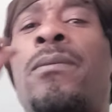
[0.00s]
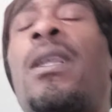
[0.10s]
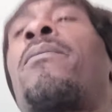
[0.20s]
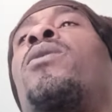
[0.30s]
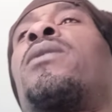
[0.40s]

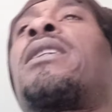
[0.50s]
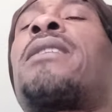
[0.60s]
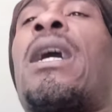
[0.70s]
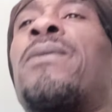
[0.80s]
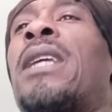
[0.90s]
That music
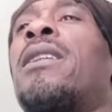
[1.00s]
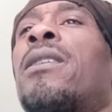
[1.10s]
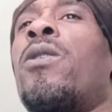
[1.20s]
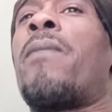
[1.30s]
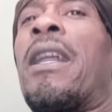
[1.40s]
is
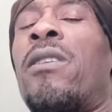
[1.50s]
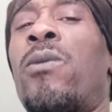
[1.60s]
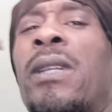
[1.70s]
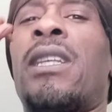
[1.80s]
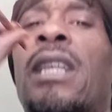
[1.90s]
outdated. Nobody
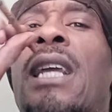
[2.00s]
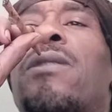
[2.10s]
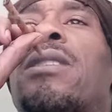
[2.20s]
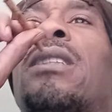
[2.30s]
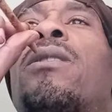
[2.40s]
don't want to hear
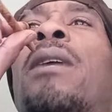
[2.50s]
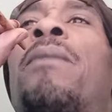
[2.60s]
that shit.